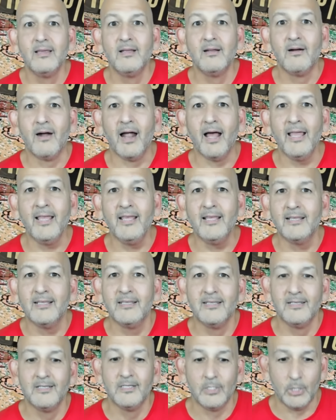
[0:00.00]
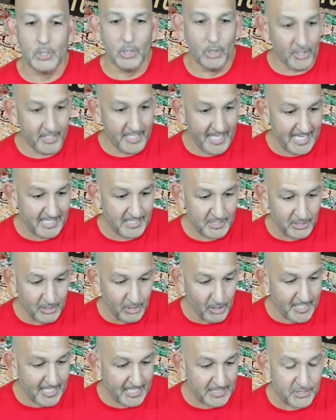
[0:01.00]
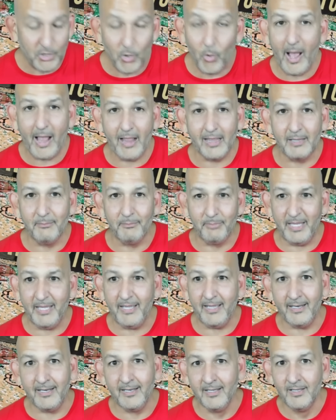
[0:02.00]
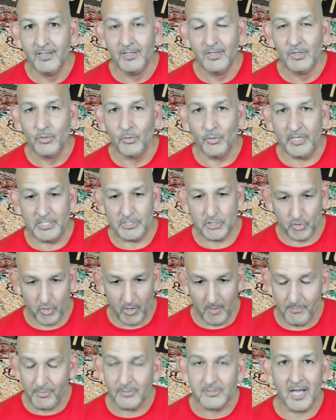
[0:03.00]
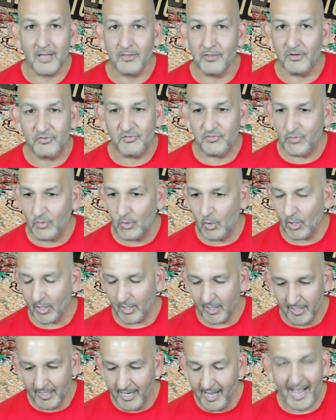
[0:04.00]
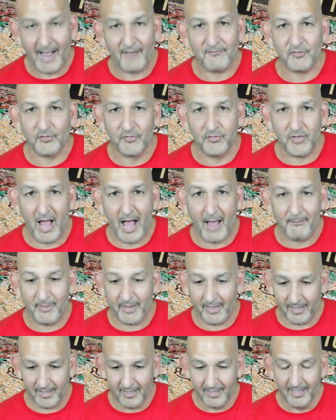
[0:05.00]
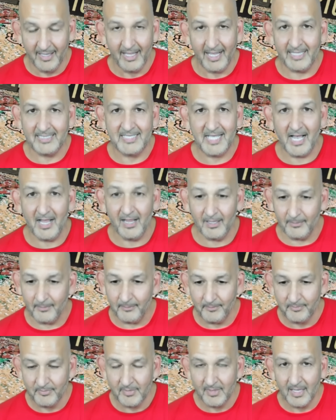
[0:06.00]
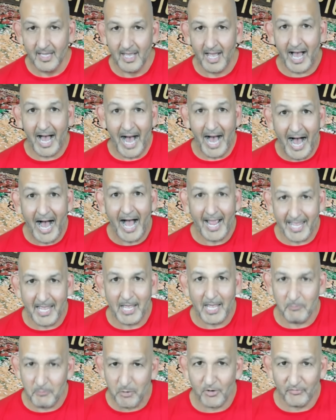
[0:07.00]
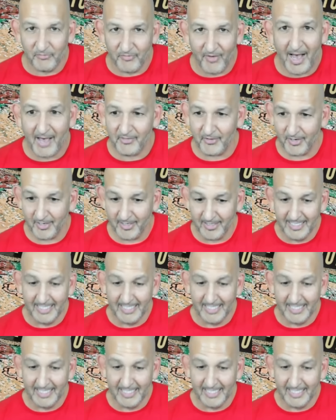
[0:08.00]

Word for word: right? Look at look at Joel Embiid when he's crumpled on the floor after flopping and tell him, "I am your father."